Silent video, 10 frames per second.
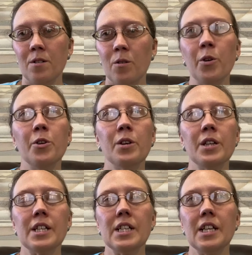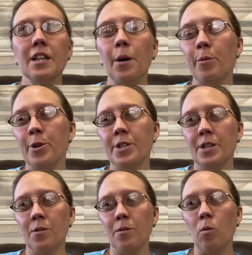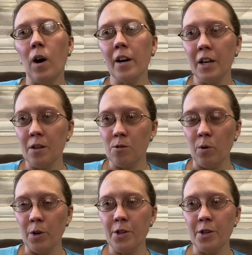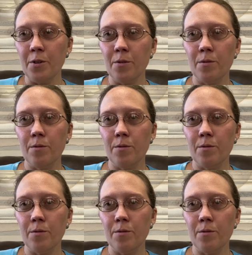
or you can see that person walking toward you